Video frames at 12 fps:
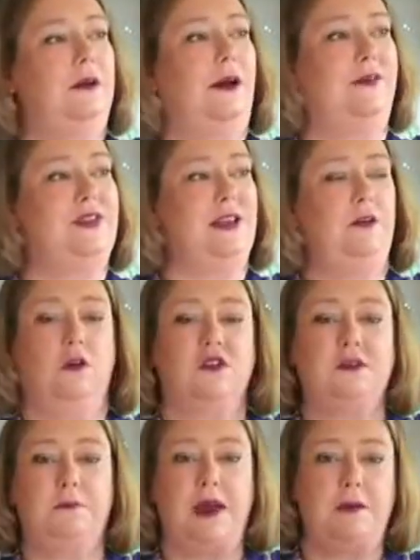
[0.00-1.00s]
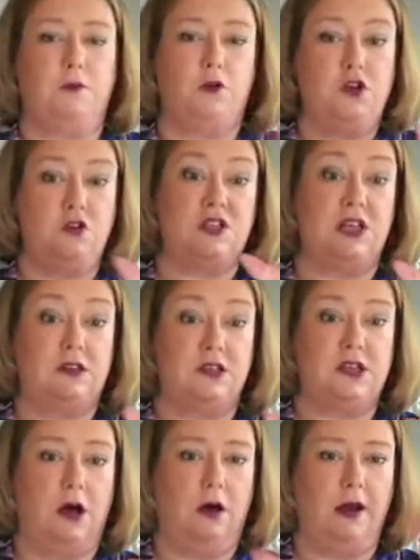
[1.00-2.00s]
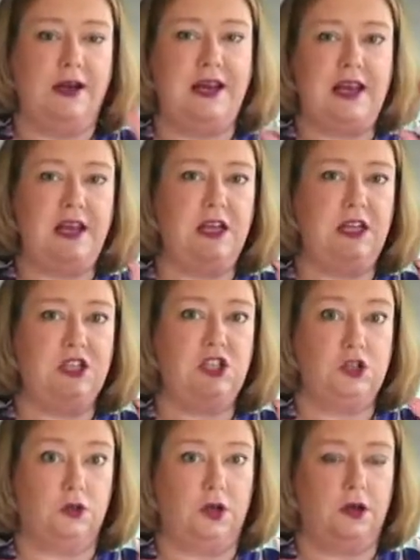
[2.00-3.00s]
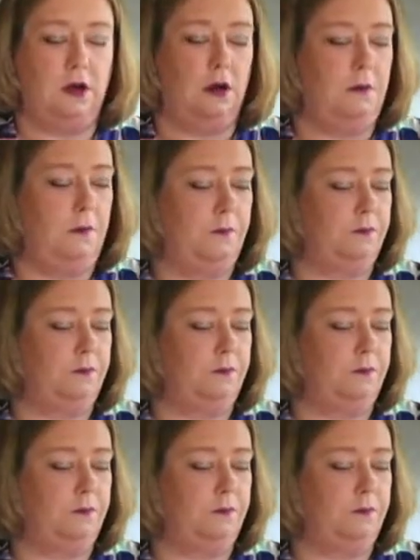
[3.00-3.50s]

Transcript: I've seen lots of people using the tiny sugar